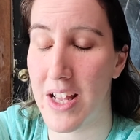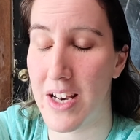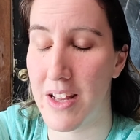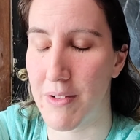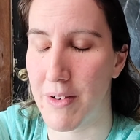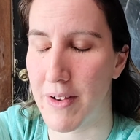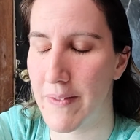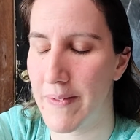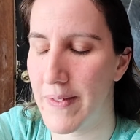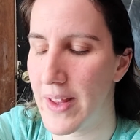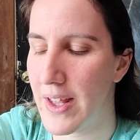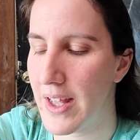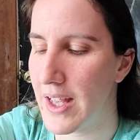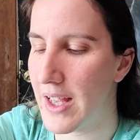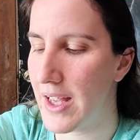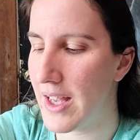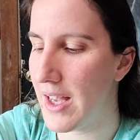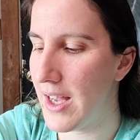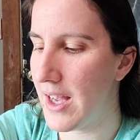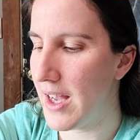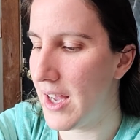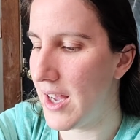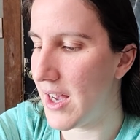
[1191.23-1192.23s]
Anyway,
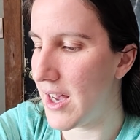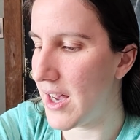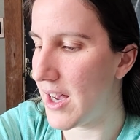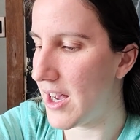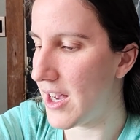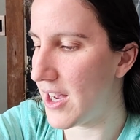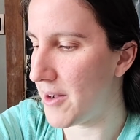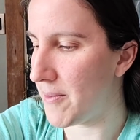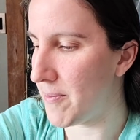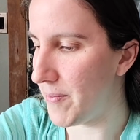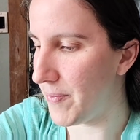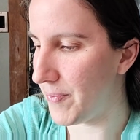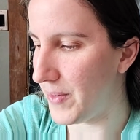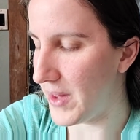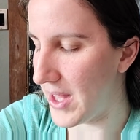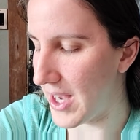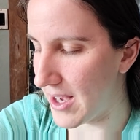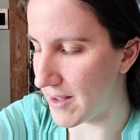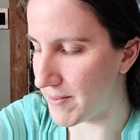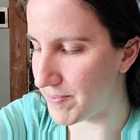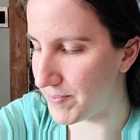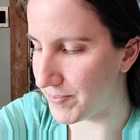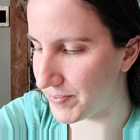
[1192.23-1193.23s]

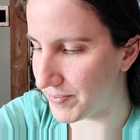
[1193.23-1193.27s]
yeah.